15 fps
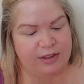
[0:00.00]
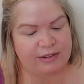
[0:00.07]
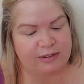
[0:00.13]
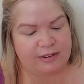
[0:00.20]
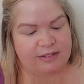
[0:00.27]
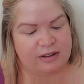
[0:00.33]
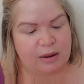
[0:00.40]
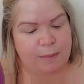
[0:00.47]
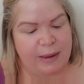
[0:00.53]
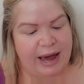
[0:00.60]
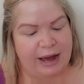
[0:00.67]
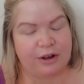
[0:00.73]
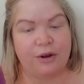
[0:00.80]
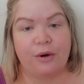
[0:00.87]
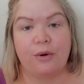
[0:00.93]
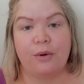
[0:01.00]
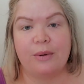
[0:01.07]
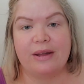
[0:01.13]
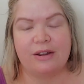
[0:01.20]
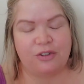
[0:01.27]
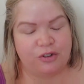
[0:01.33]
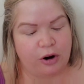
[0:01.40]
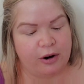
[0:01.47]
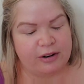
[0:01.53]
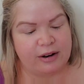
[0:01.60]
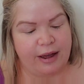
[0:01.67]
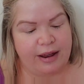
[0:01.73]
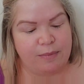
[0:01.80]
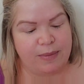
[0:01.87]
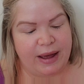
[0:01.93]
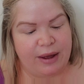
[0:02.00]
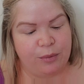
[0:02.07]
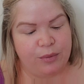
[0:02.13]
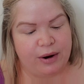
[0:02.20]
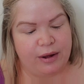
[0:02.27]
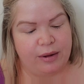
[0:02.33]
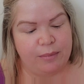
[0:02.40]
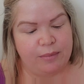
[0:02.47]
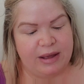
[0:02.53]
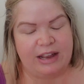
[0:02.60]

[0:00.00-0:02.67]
This is tobacco, Dark Night Bay rum,